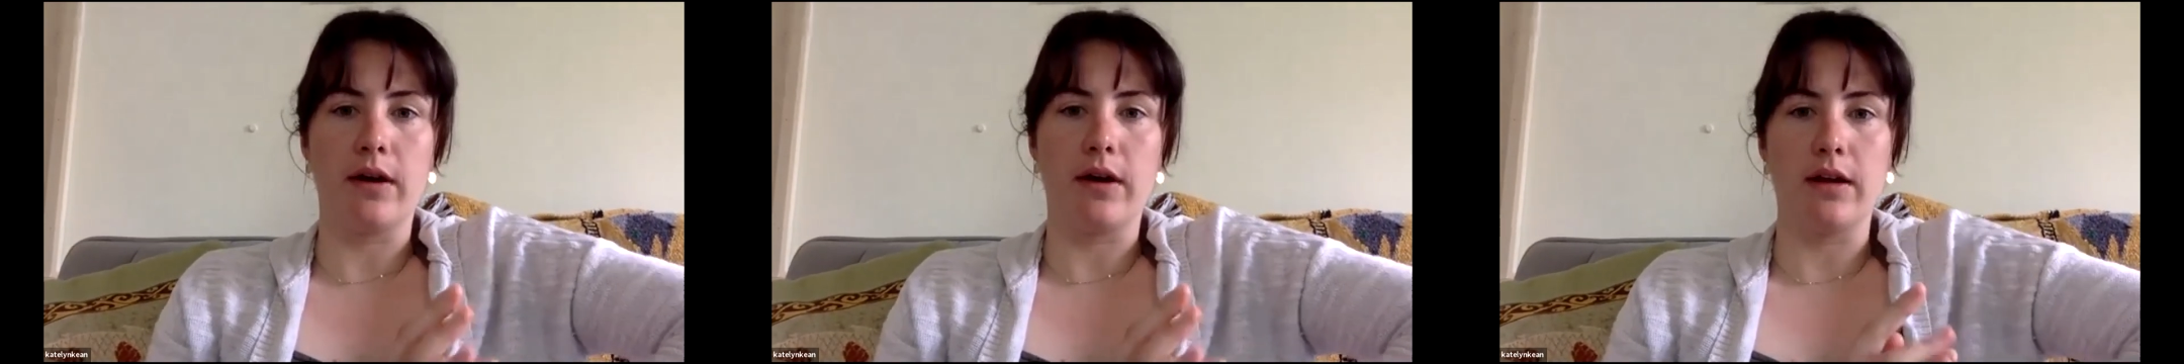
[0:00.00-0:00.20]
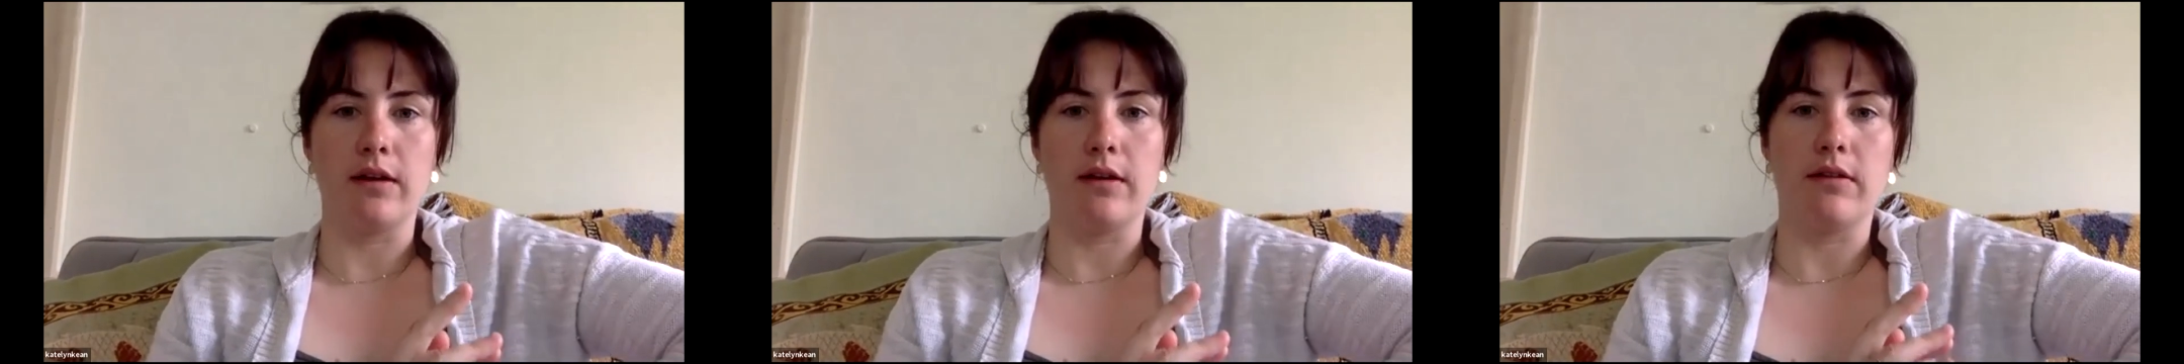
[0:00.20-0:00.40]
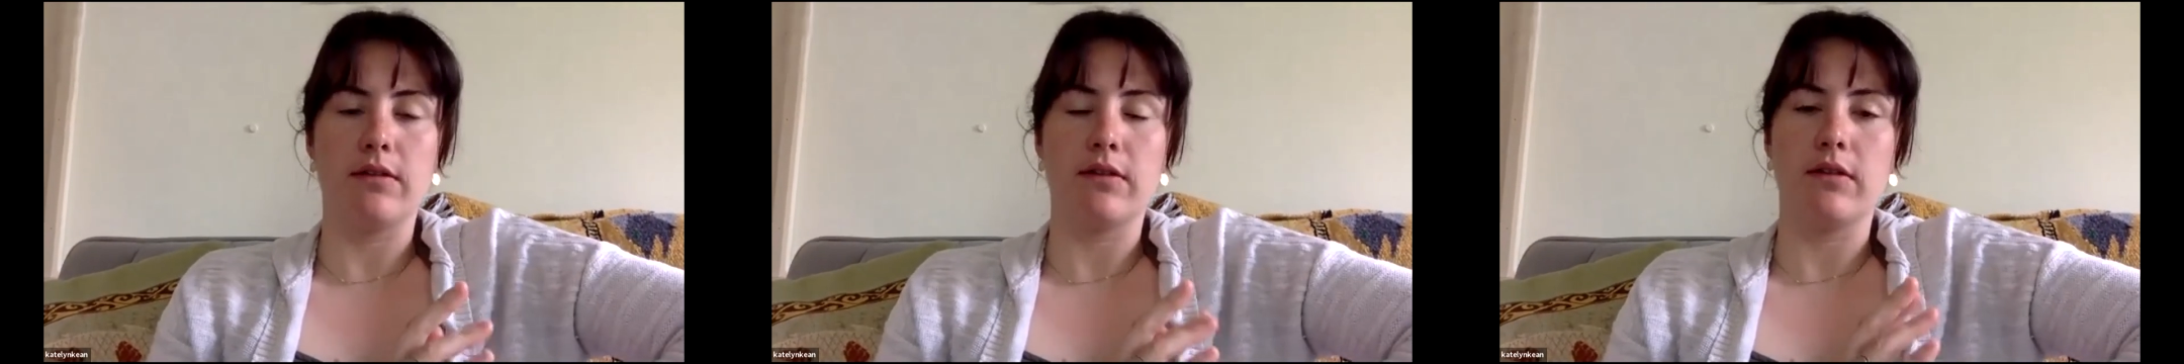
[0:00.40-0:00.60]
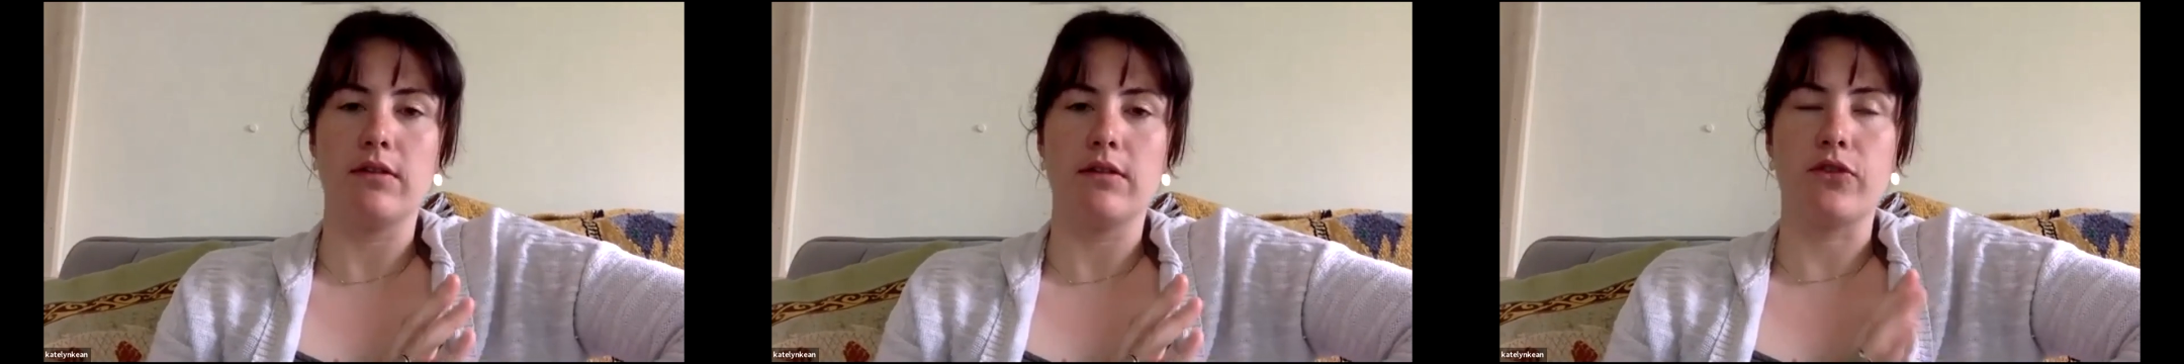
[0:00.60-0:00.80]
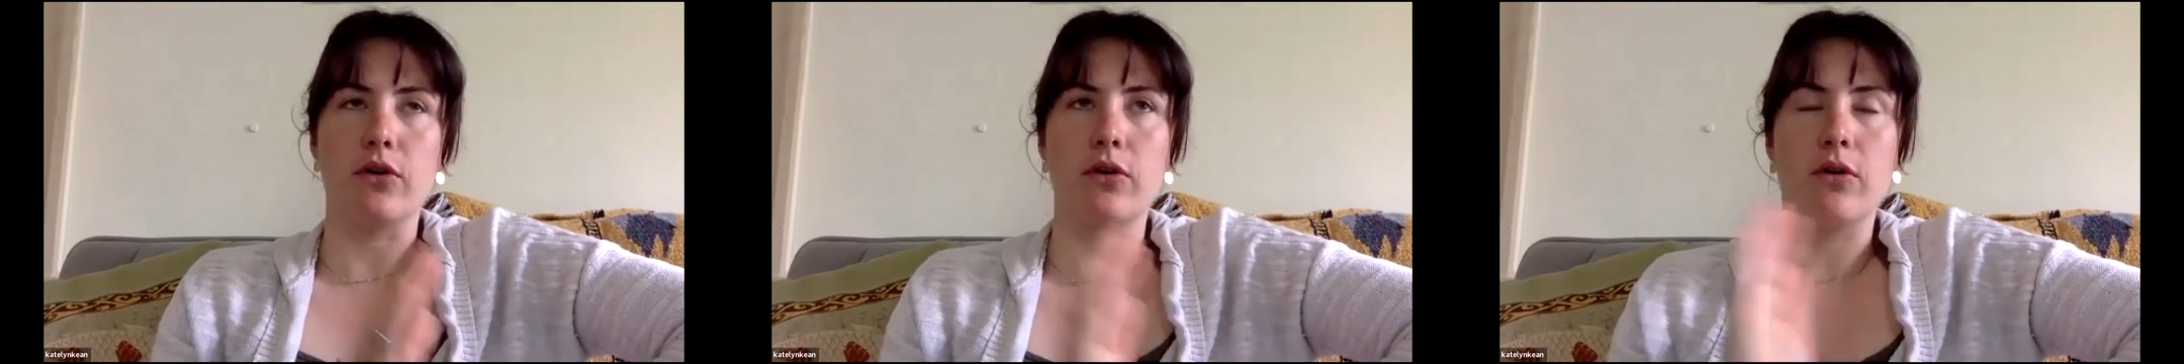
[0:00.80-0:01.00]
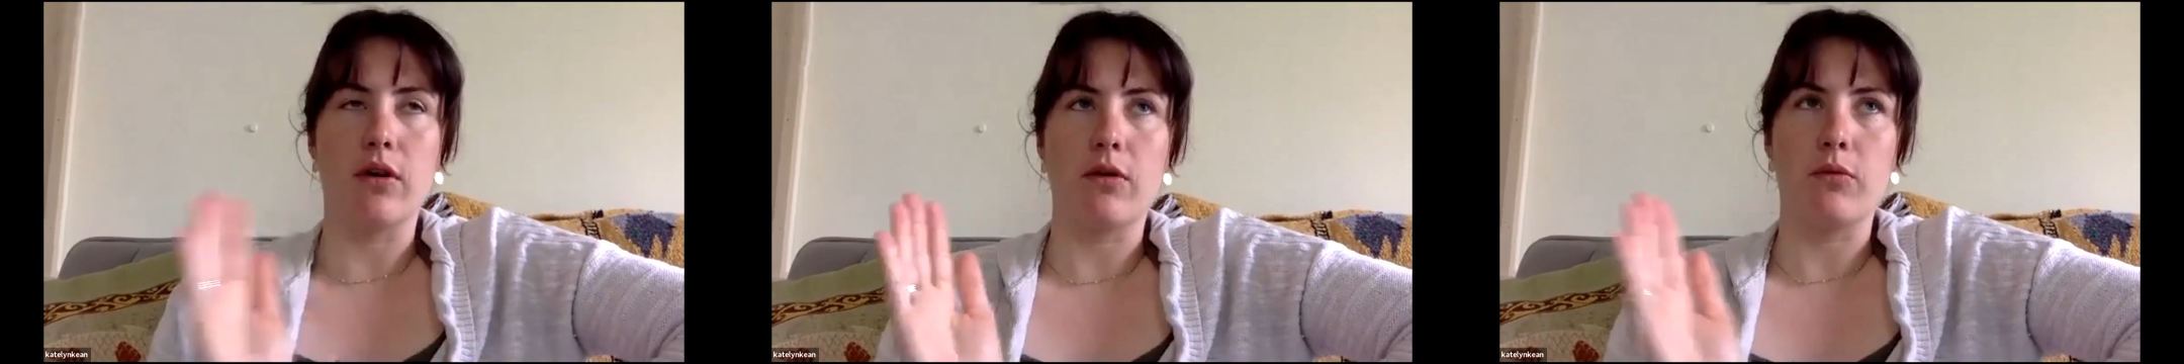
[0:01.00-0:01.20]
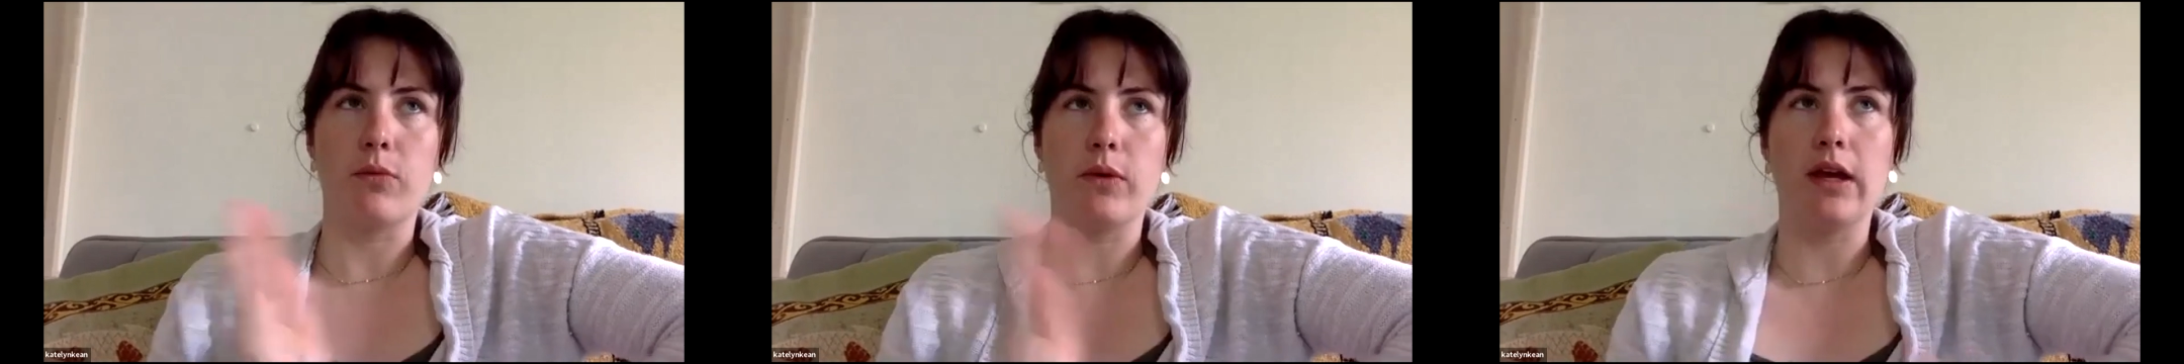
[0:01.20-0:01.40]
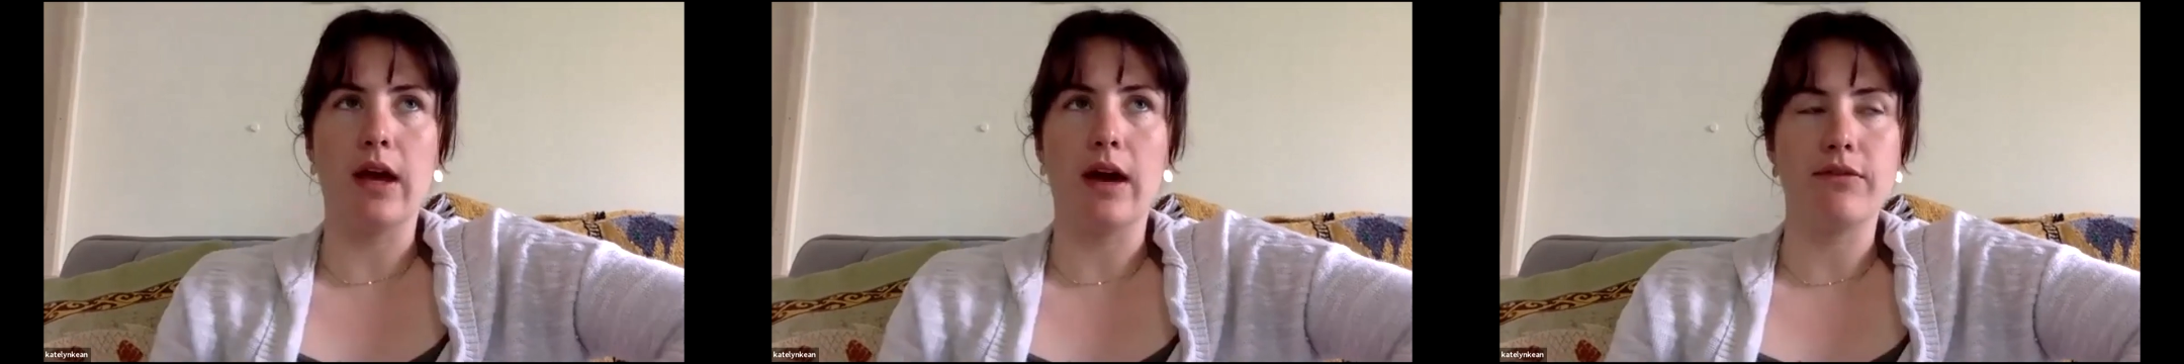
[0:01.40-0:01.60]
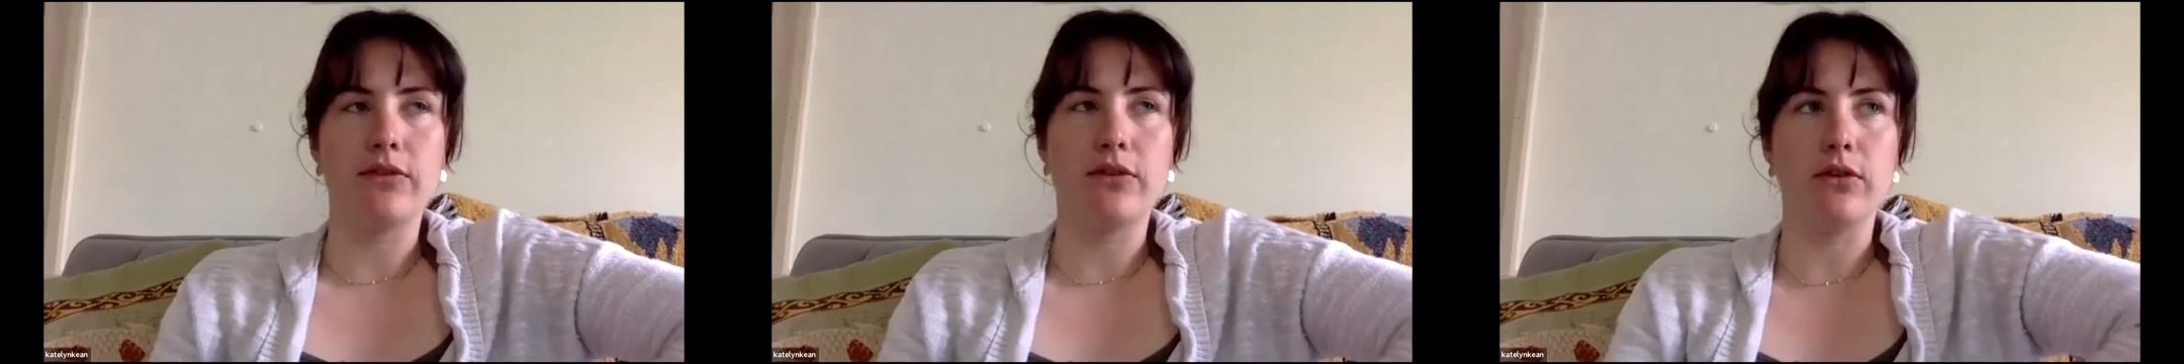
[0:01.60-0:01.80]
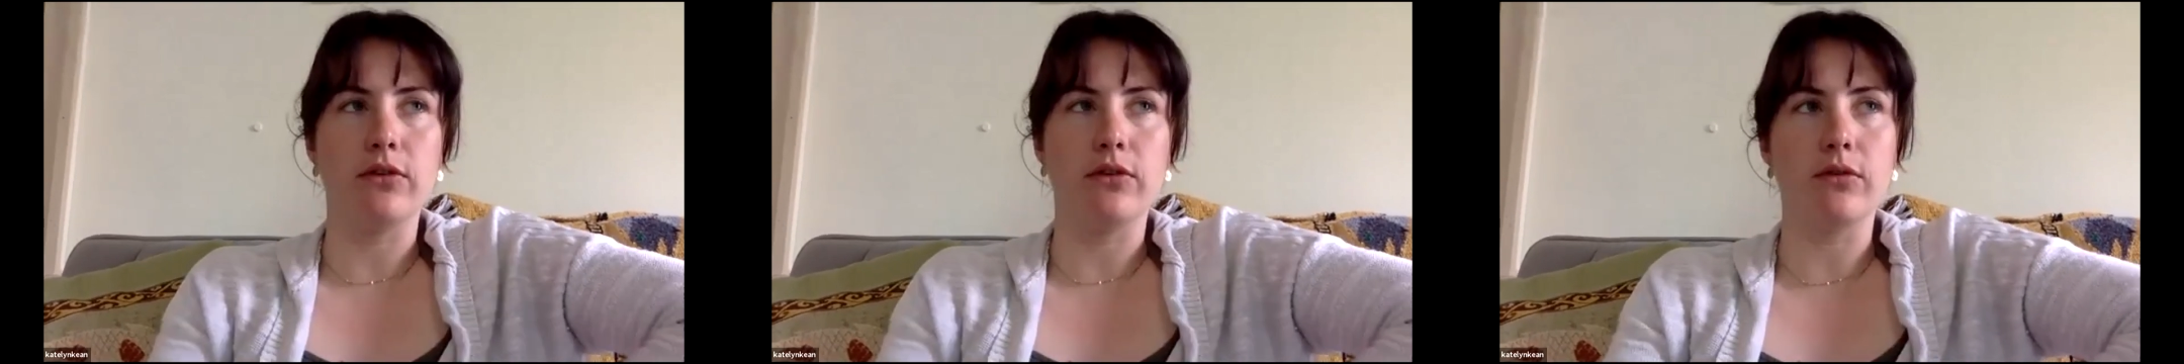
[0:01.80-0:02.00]
And so we have
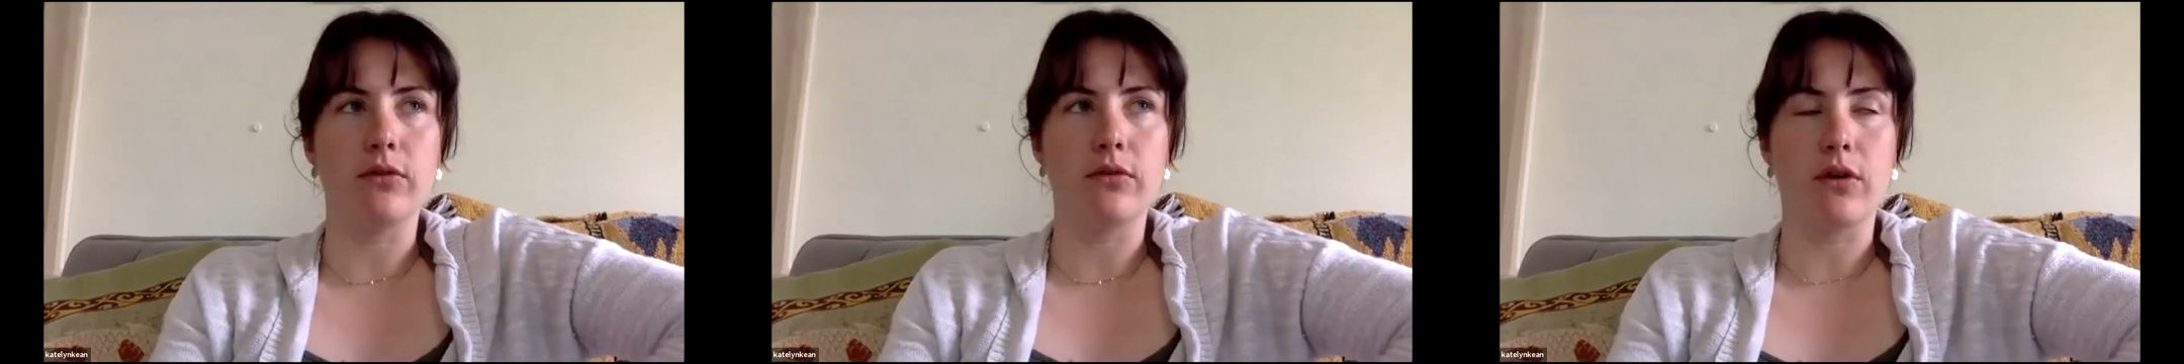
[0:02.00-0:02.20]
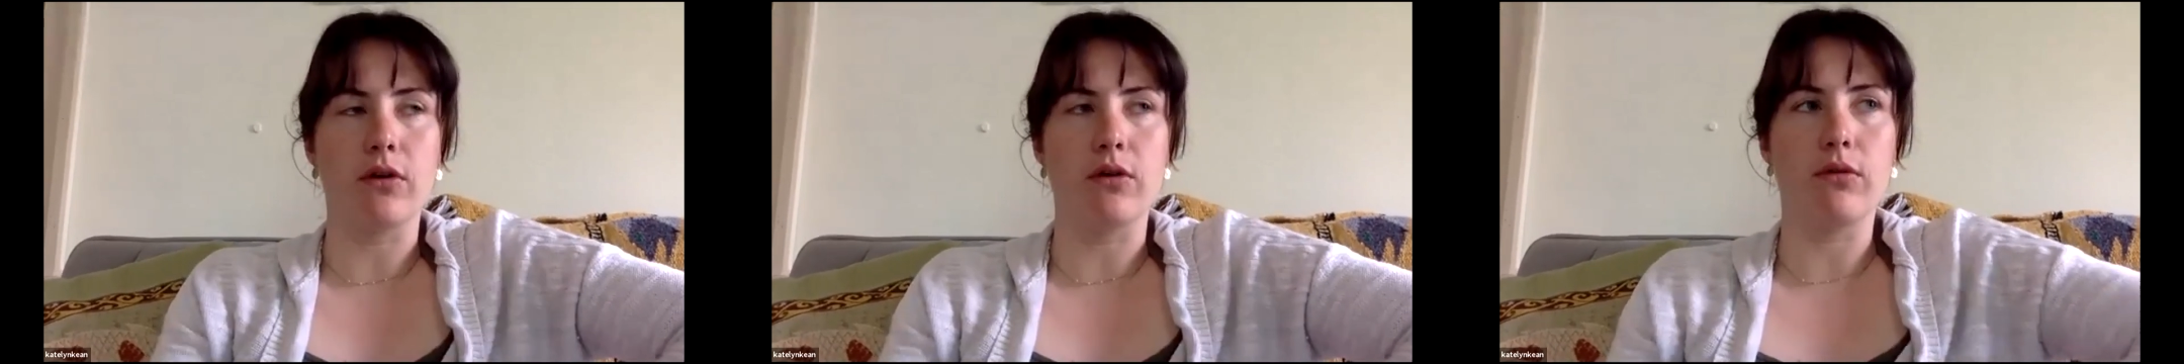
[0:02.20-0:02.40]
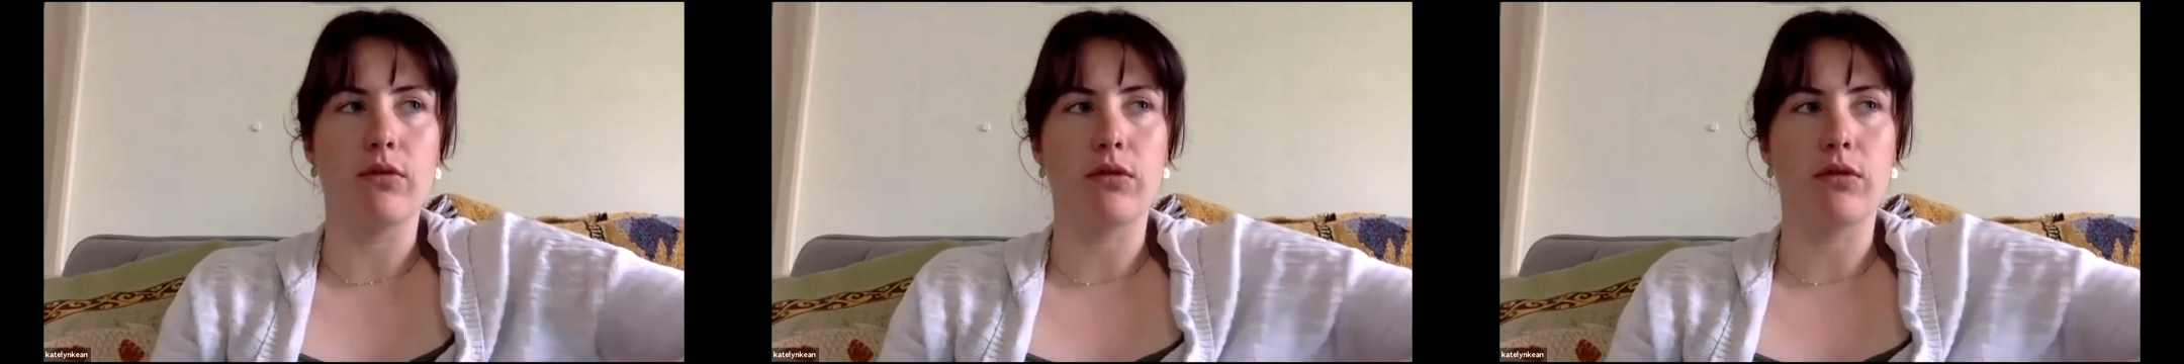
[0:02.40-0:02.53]
to go